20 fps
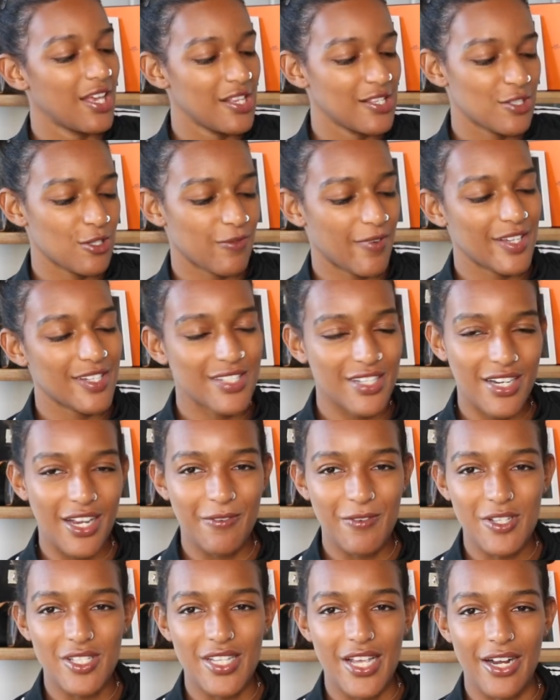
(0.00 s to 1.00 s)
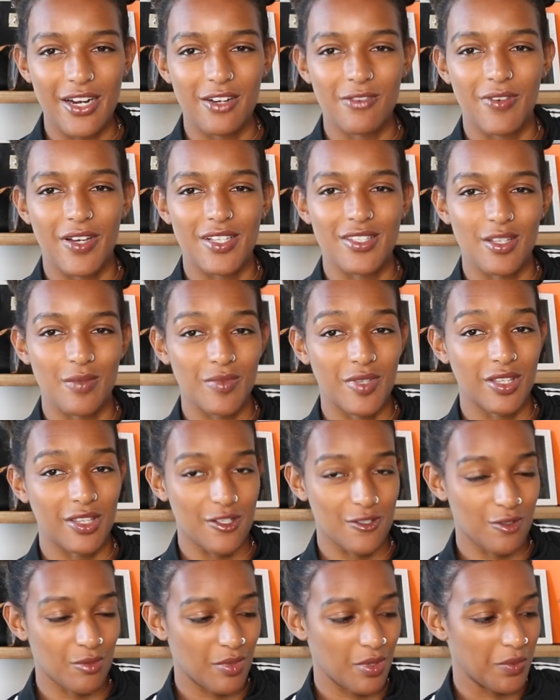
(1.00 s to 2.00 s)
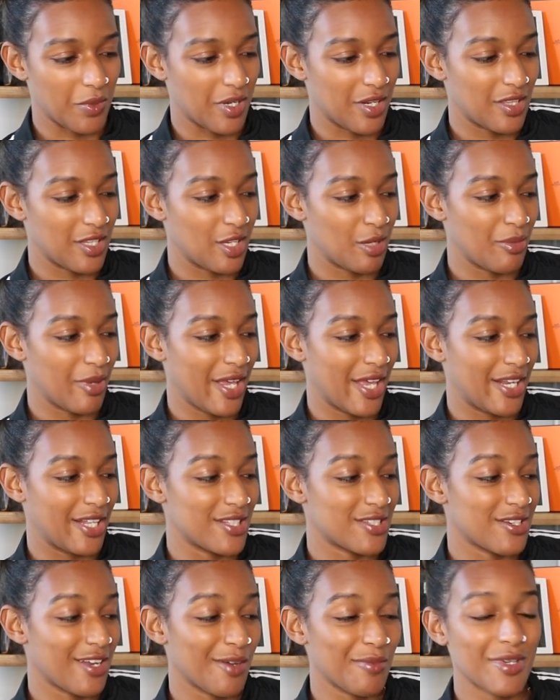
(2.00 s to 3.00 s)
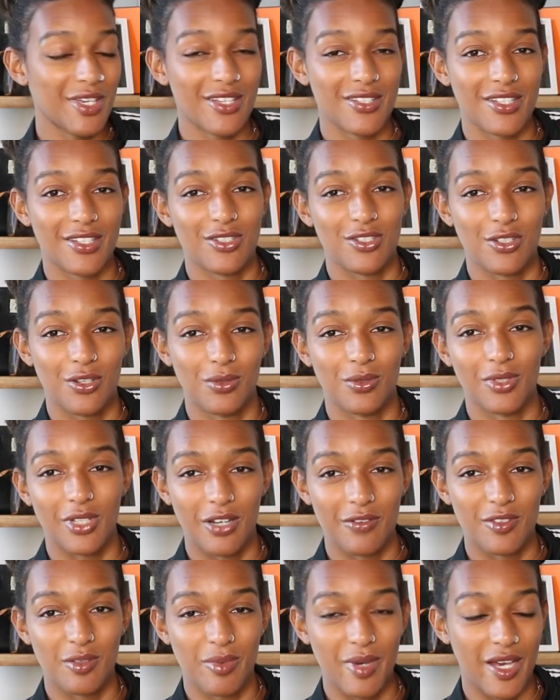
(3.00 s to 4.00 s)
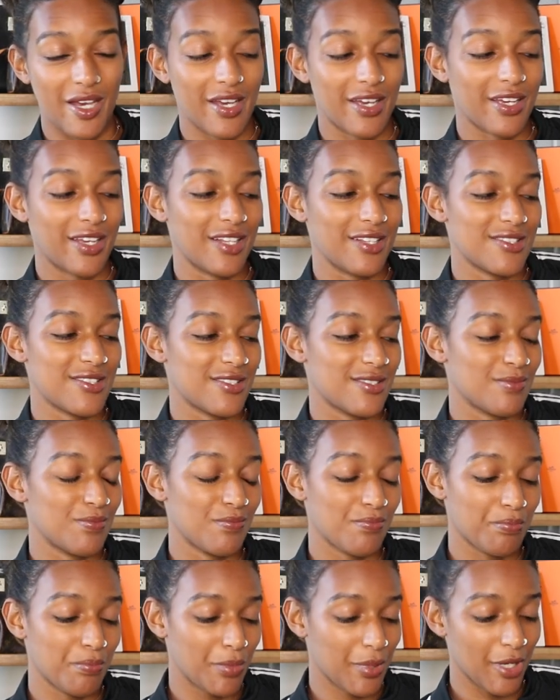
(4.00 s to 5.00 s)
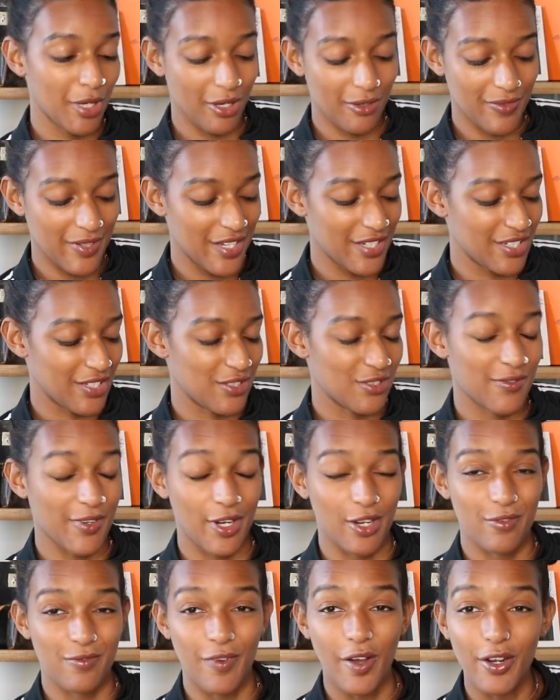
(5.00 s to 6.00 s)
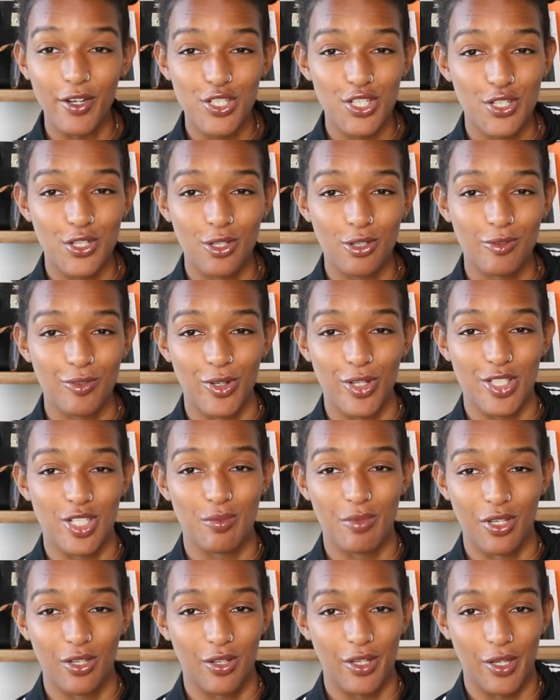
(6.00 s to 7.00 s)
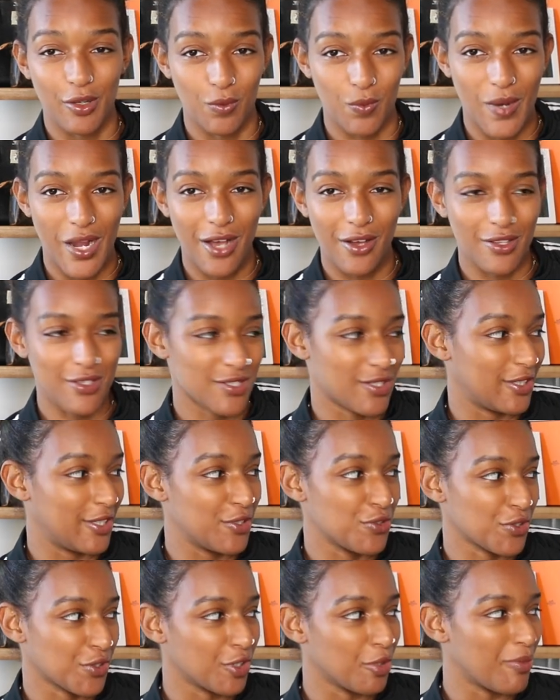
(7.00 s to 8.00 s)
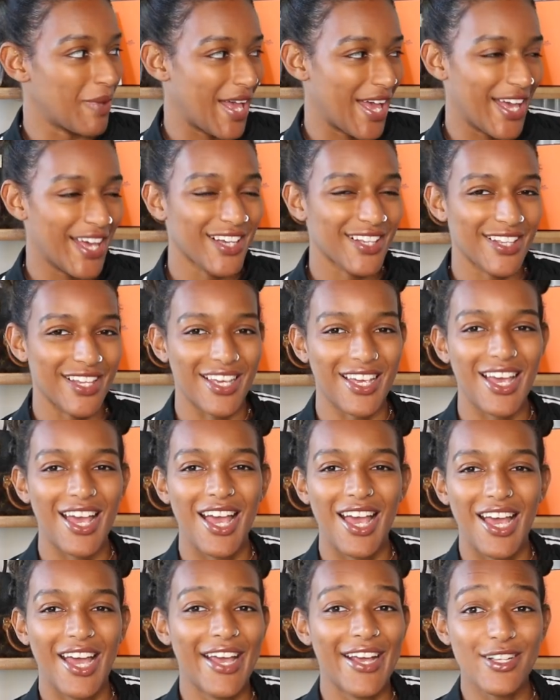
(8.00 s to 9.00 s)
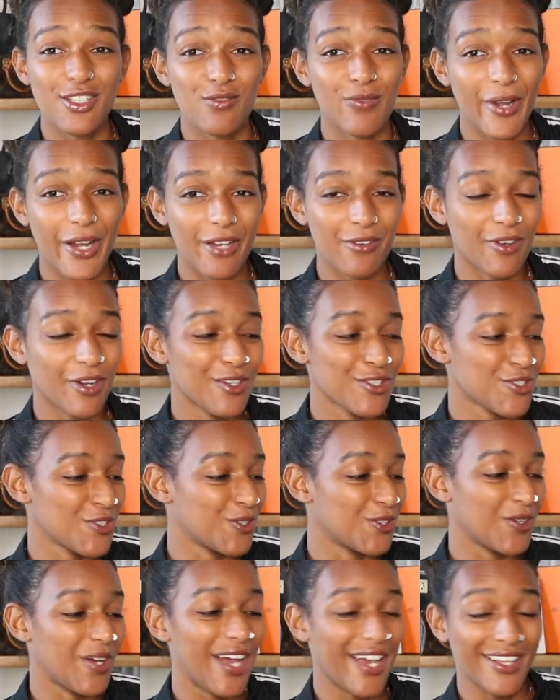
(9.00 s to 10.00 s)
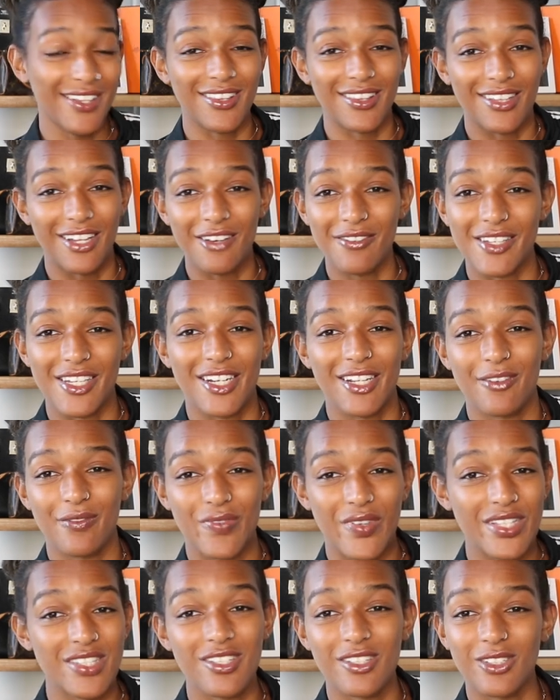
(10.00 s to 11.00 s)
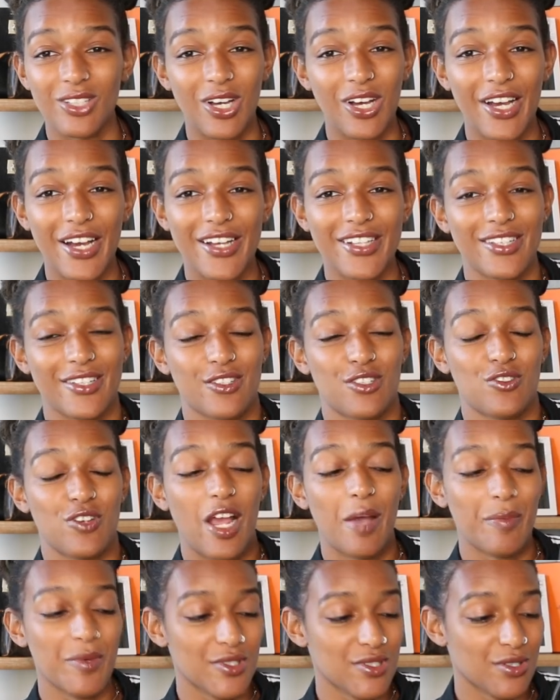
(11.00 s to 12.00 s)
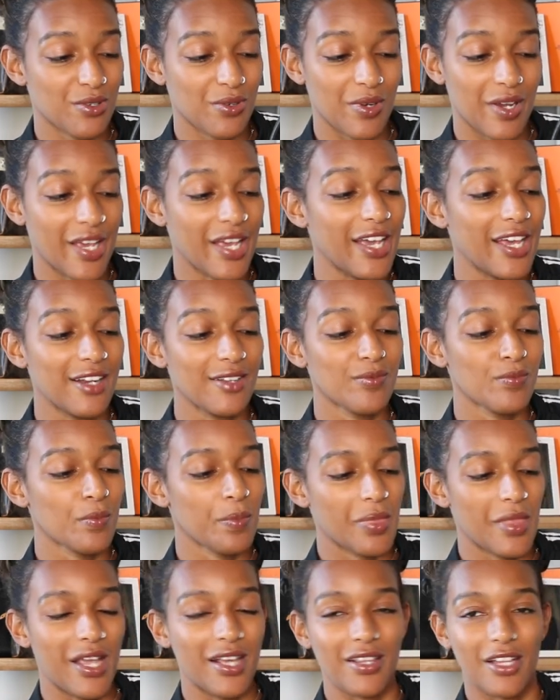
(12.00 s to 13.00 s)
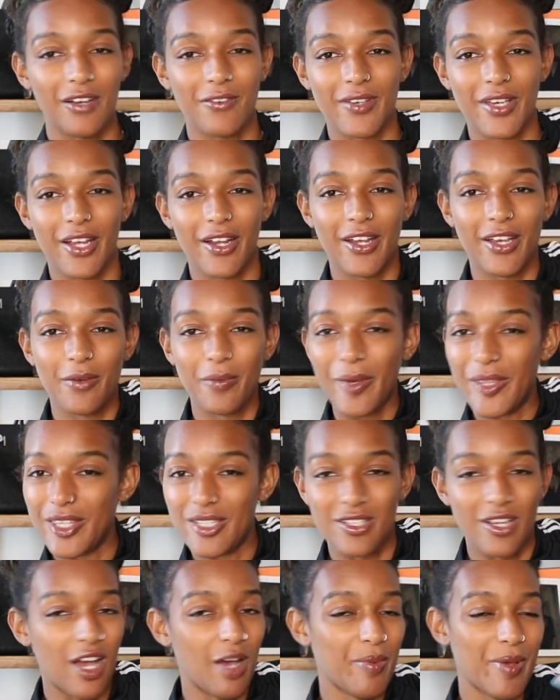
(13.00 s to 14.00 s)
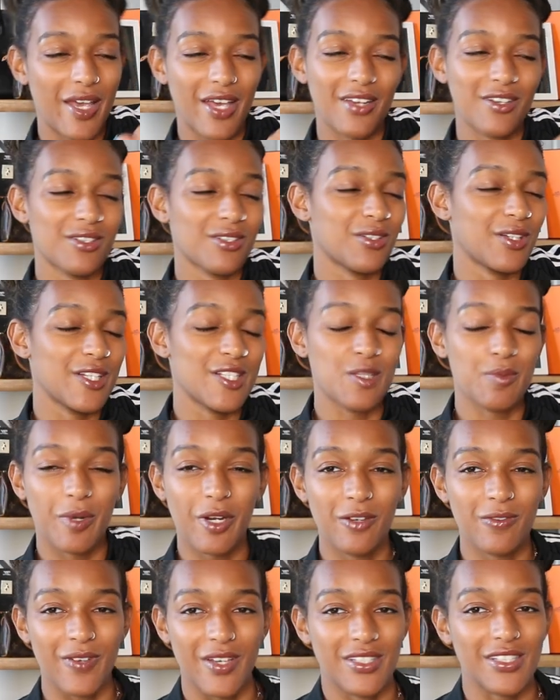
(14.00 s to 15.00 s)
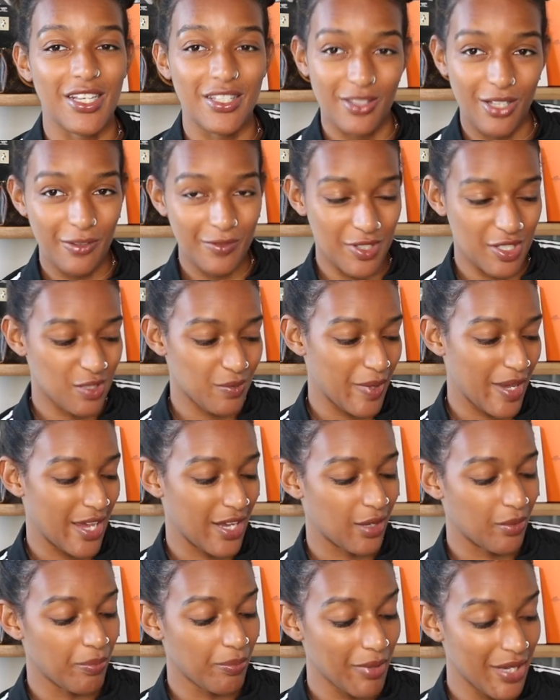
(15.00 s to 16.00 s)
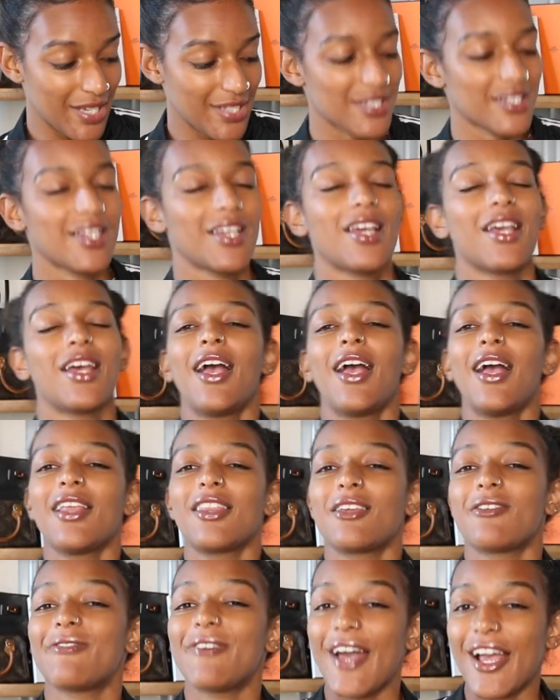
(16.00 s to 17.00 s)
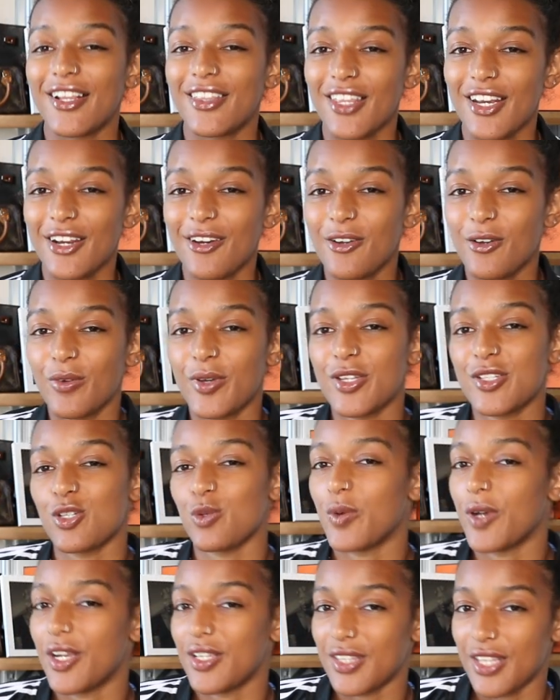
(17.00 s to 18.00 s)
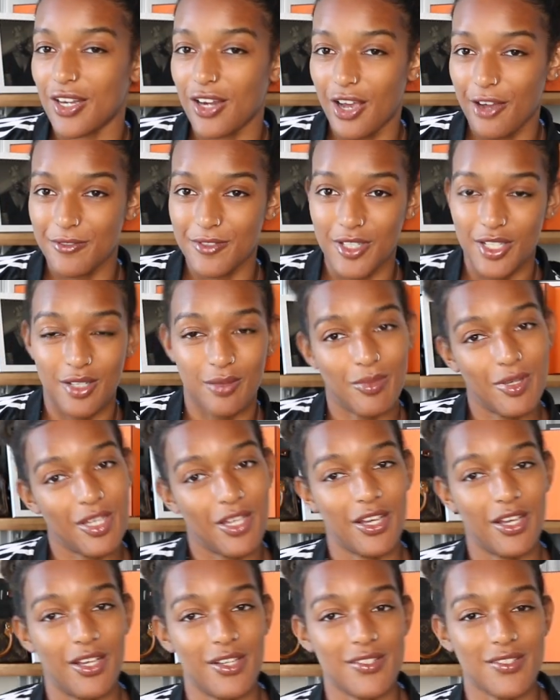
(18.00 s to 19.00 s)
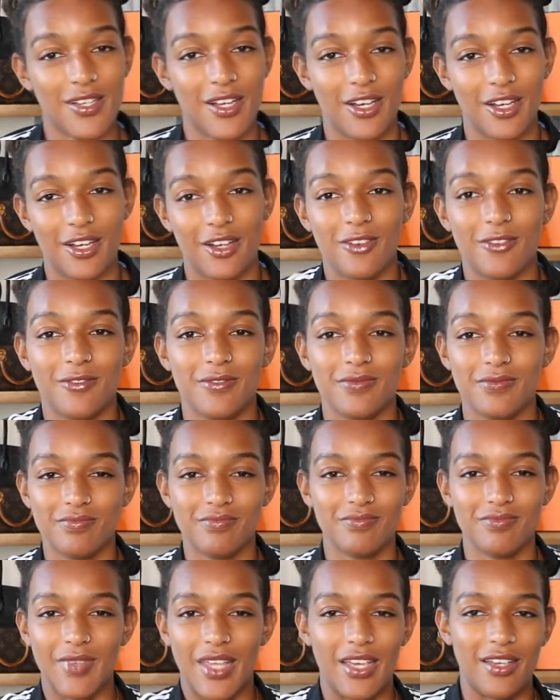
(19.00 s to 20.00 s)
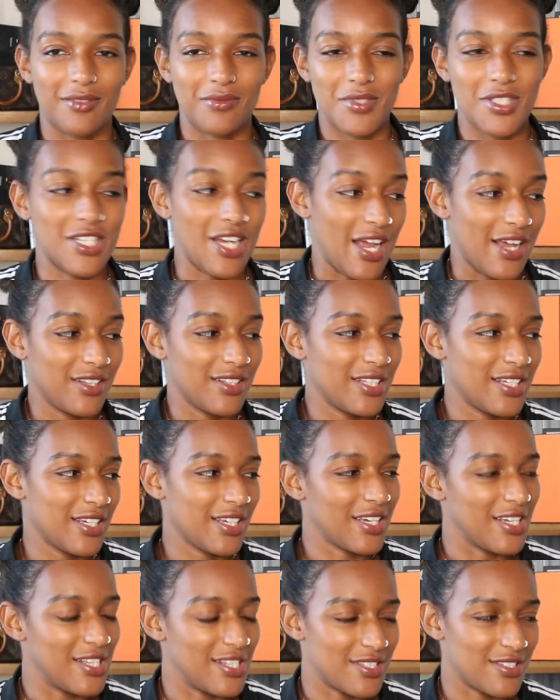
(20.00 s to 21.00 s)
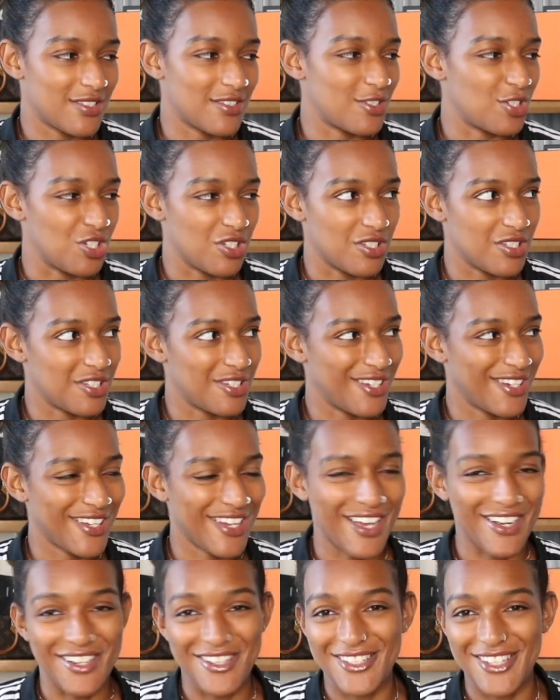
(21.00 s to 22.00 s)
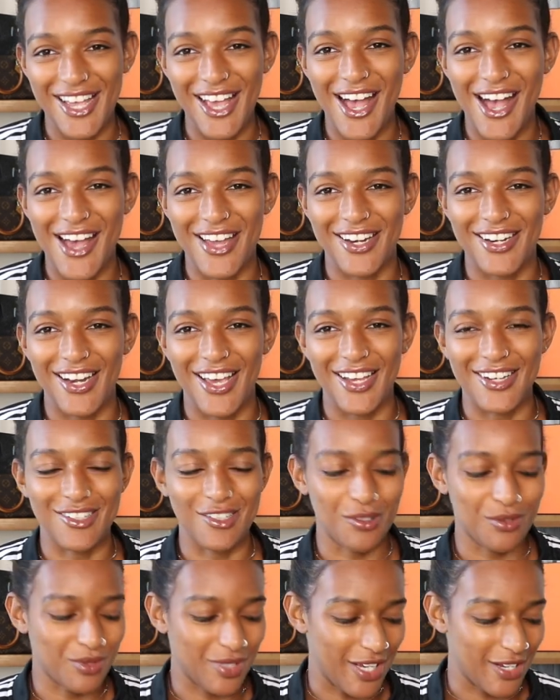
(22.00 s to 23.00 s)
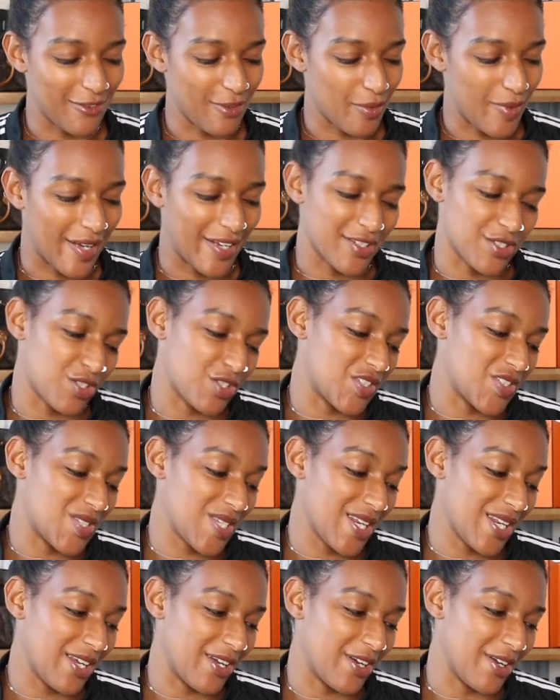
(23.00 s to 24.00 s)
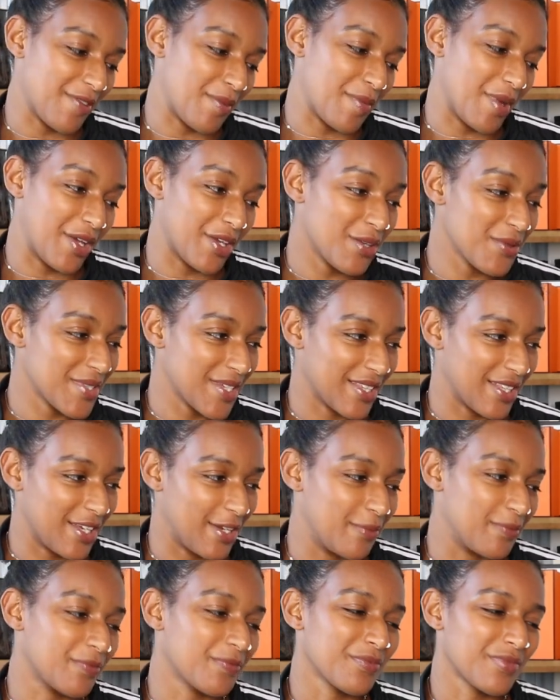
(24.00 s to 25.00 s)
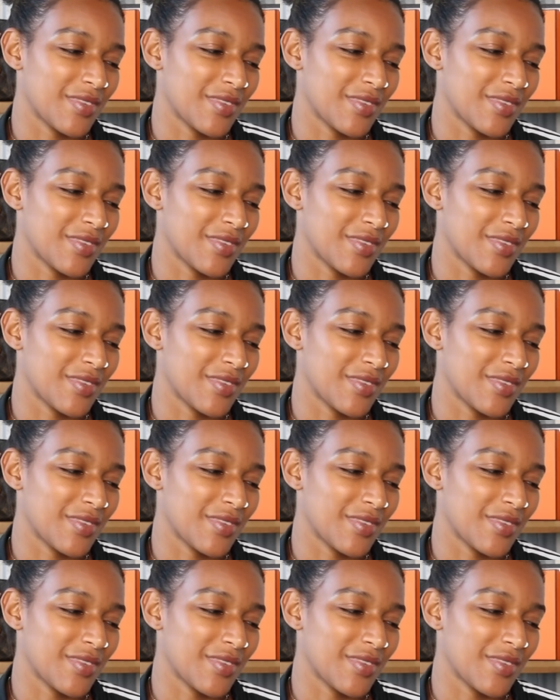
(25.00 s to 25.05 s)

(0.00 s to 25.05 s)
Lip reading: So if I did have to sacrifice something, this would be one of them. And it's not because I don't love the bag. It's perfect. It's very functional for it to be like a cylindrical bag. Like, it's very functional. I love it. It fits a lot. The strap is great. I love carrying it by the top handle. It's perfect. I love this bag. But the fact that I don't get to wear it that often because of like styling is just kind of sad, and I don't like for bags to just sit here if I'm not using them.